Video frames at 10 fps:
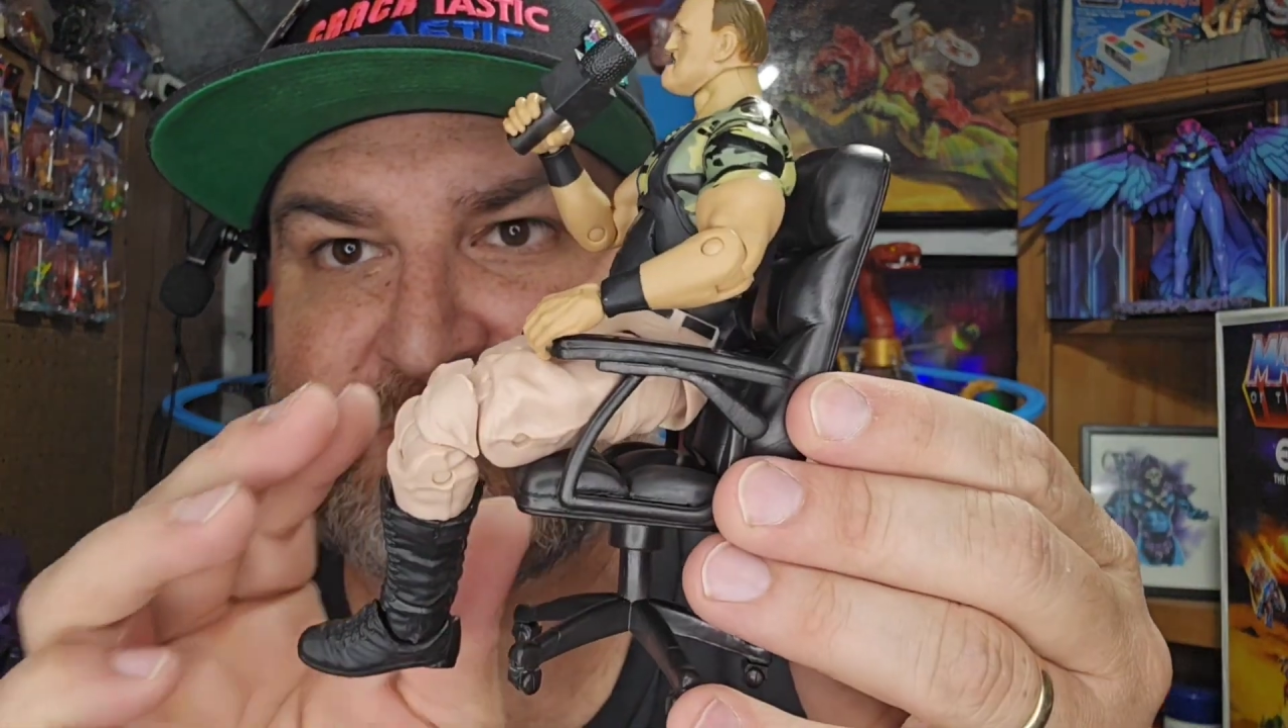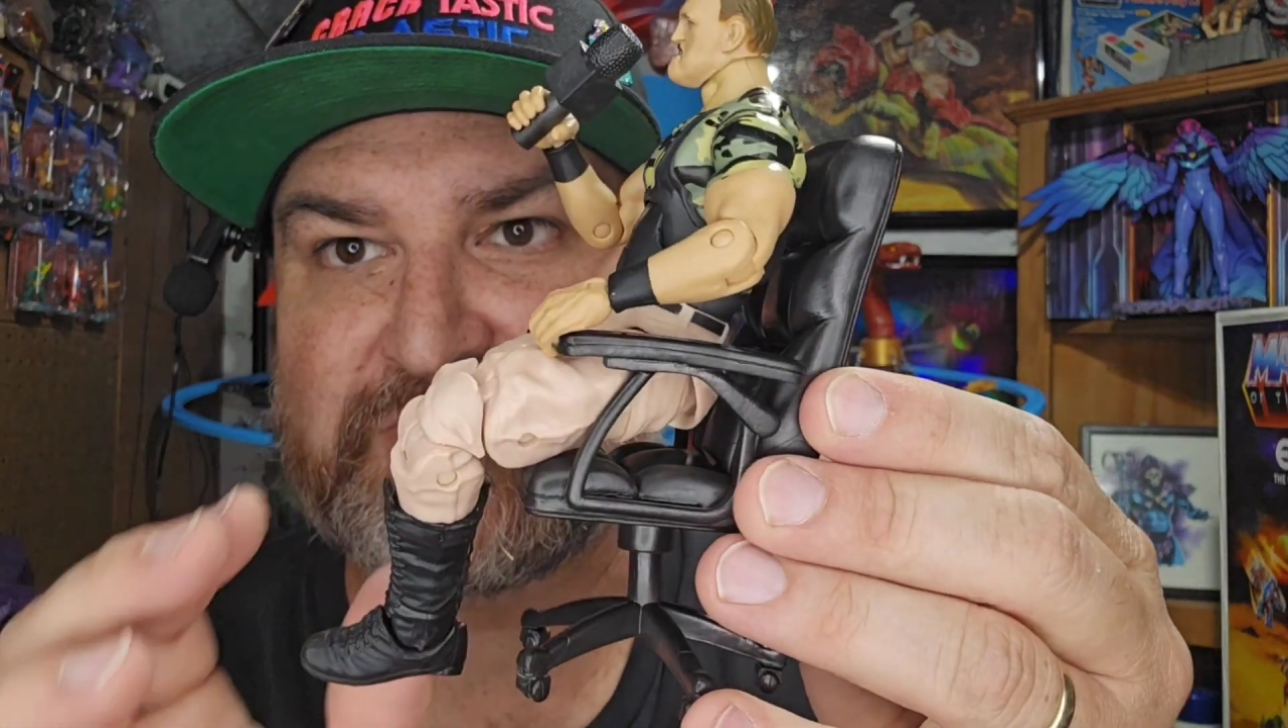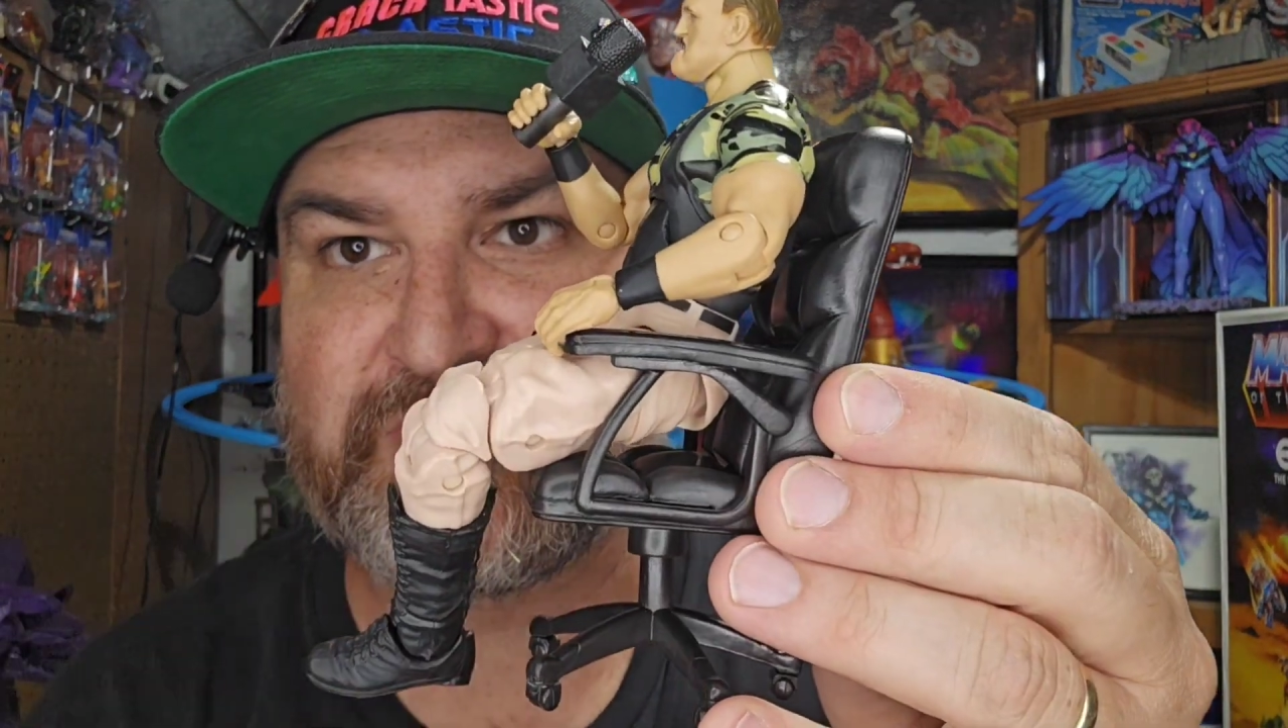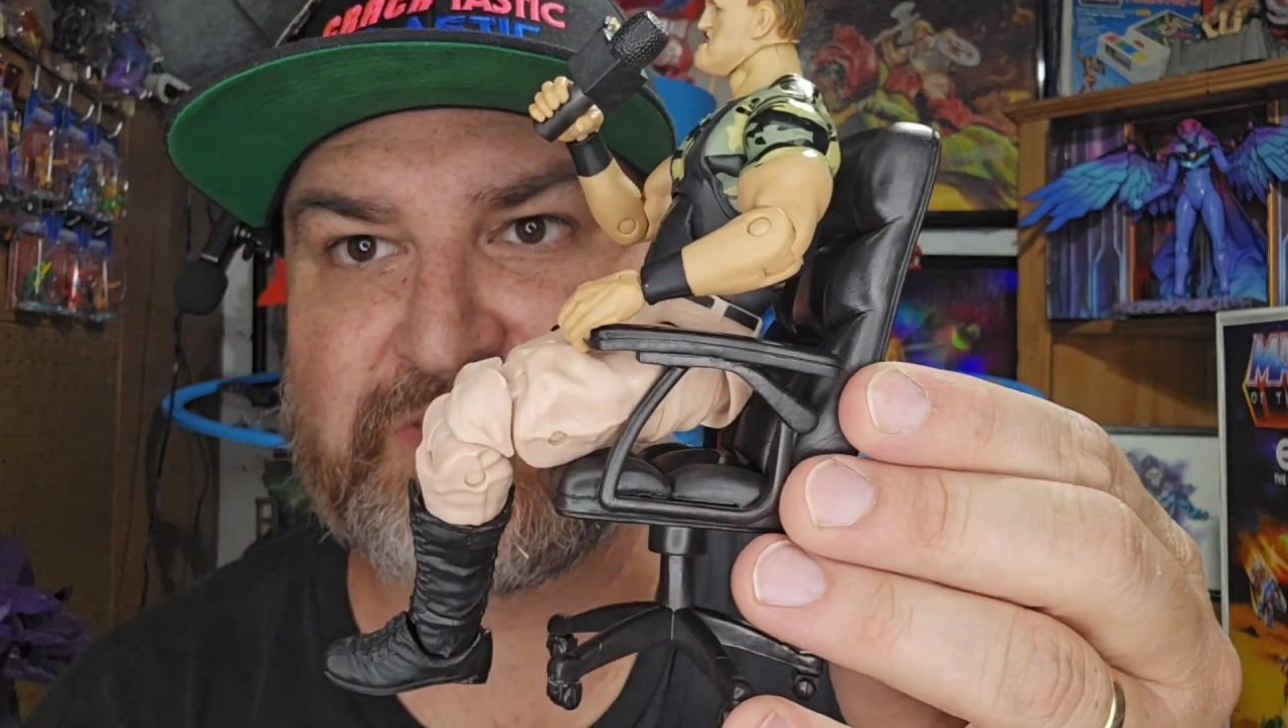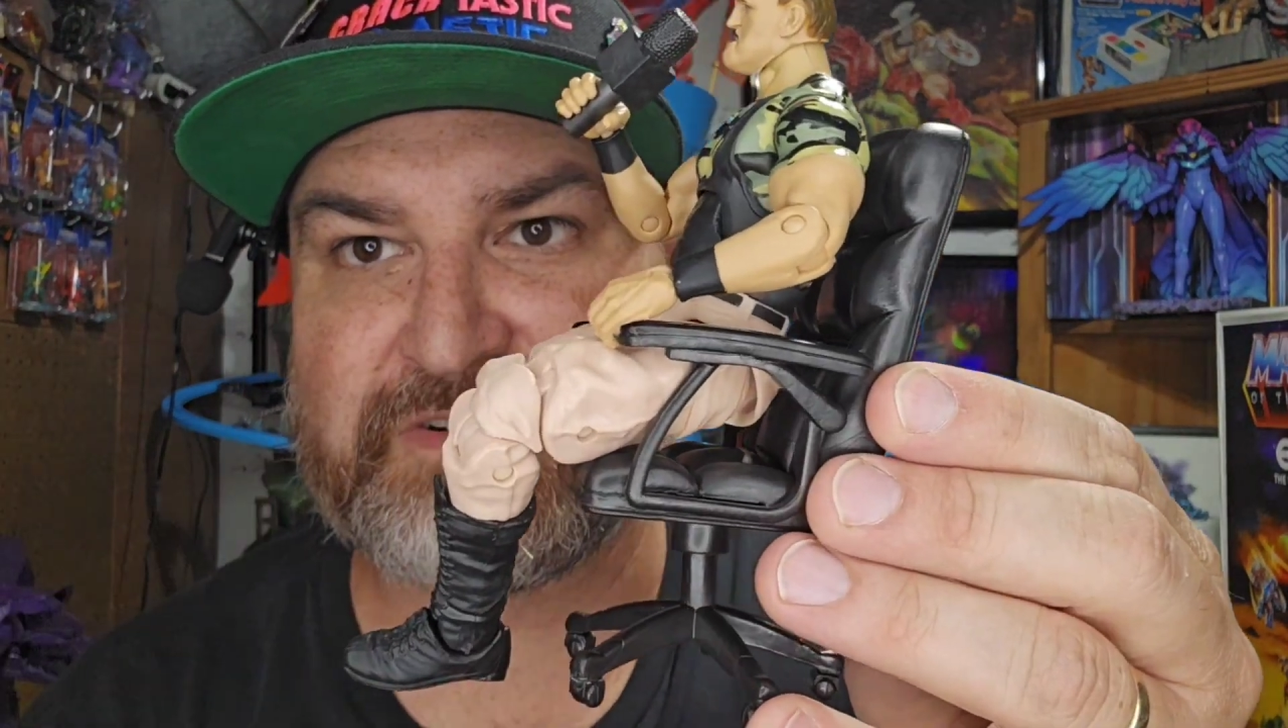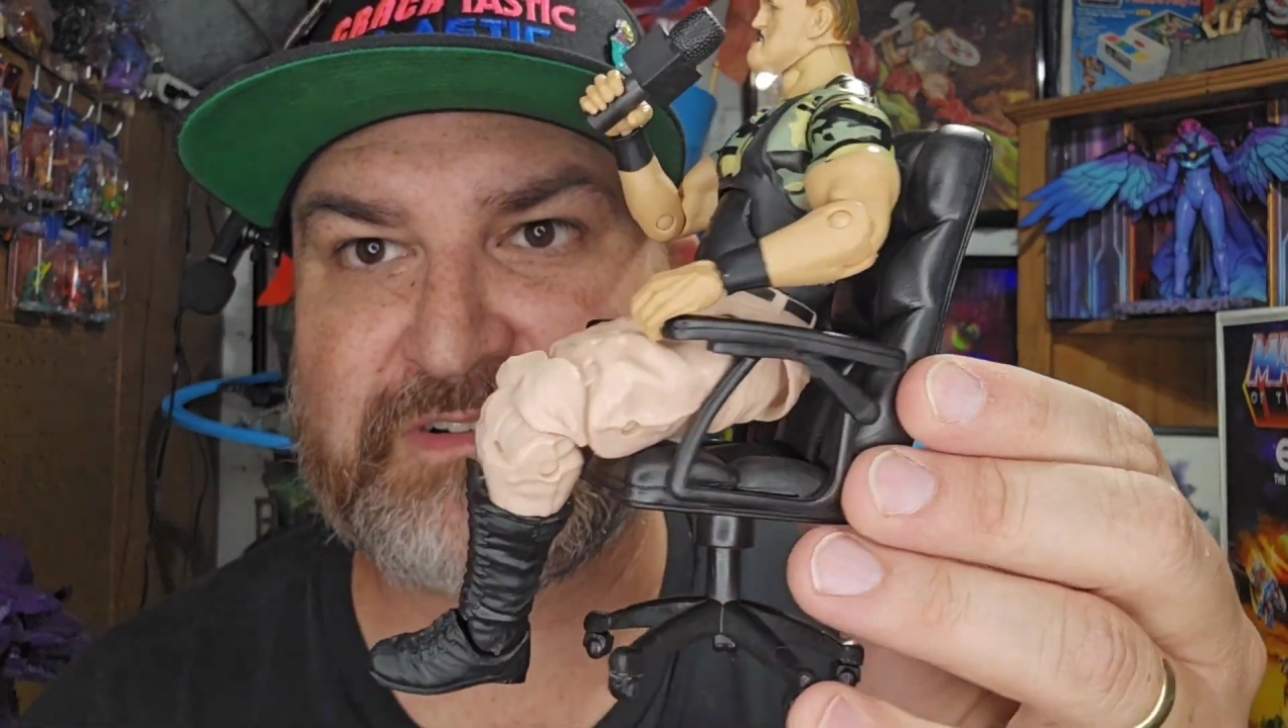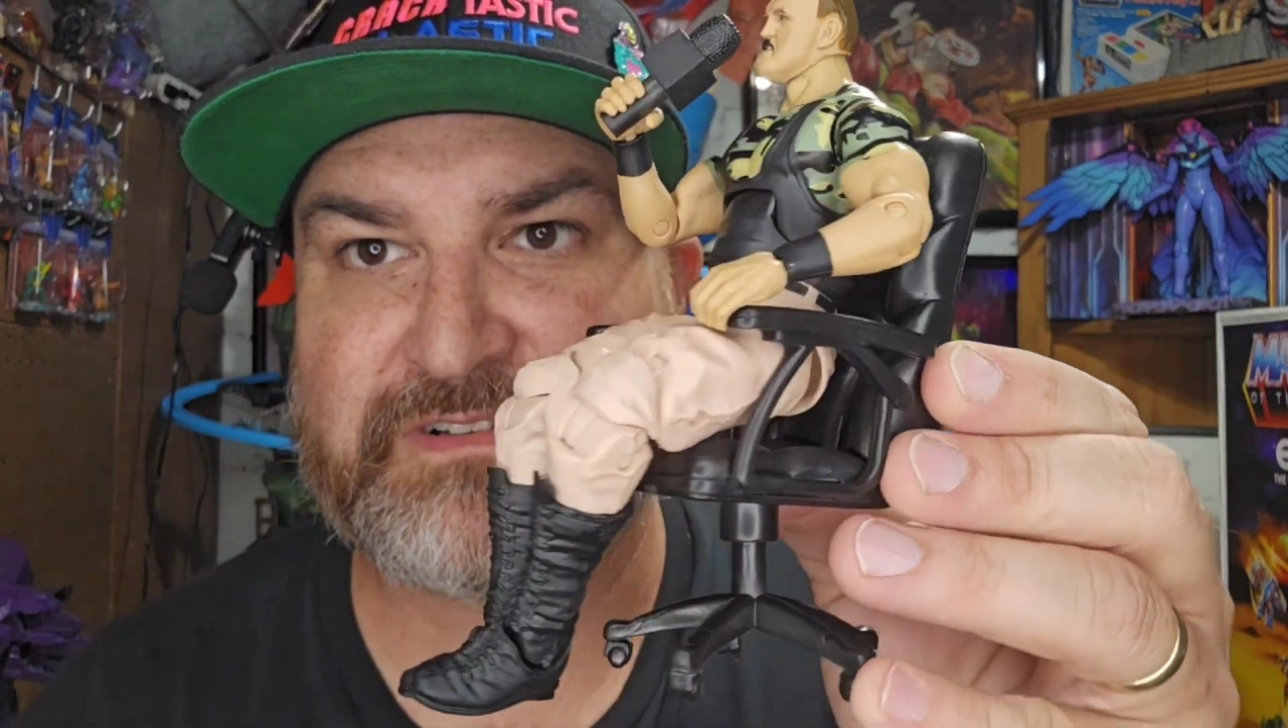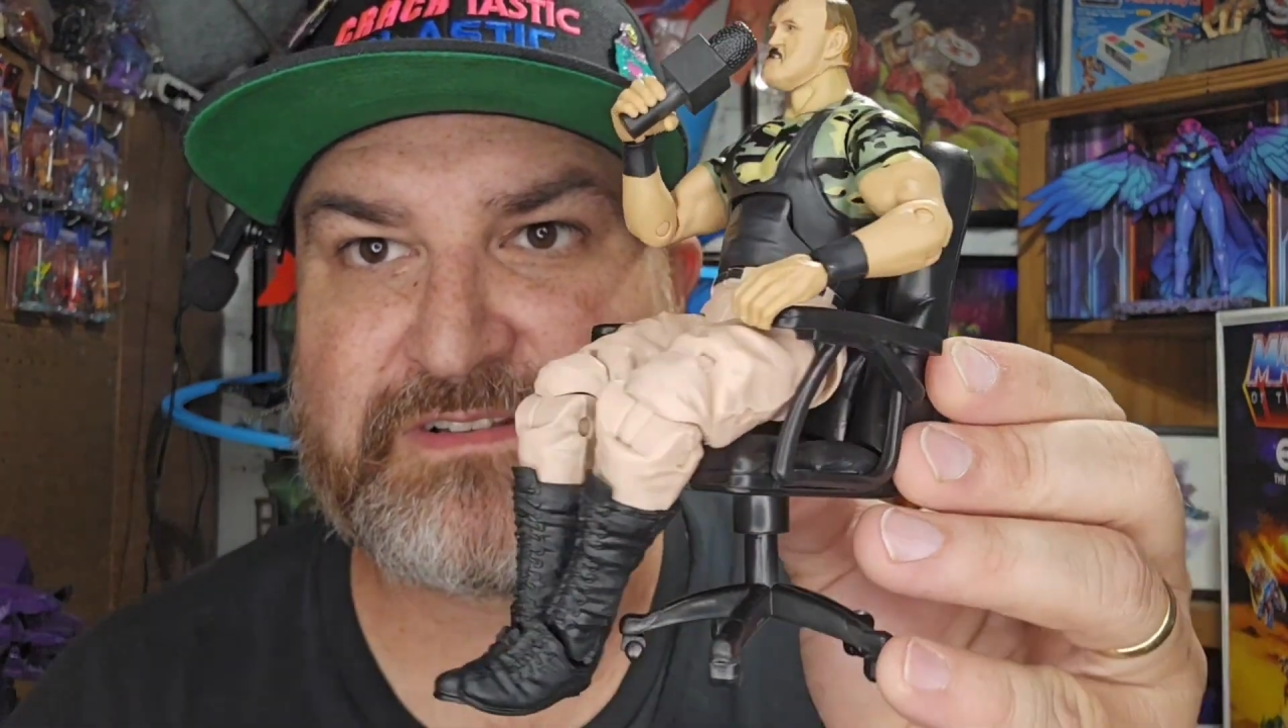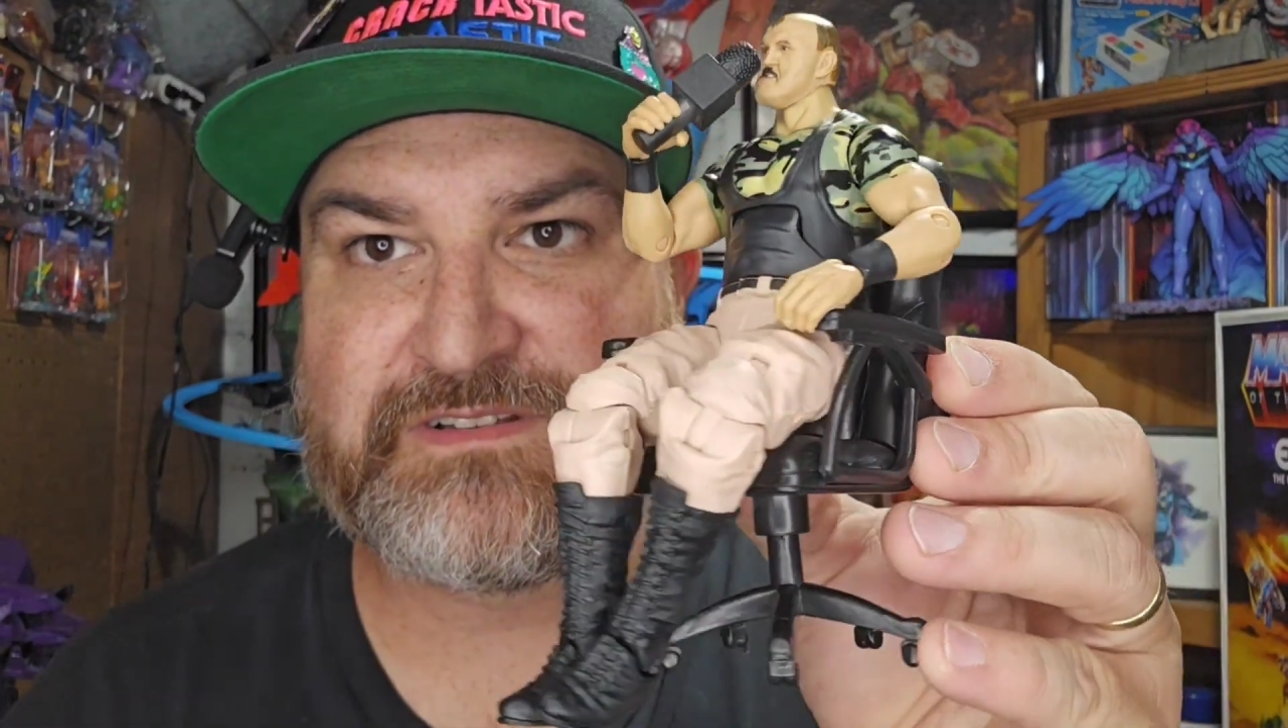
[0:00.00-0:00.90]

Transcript: chair,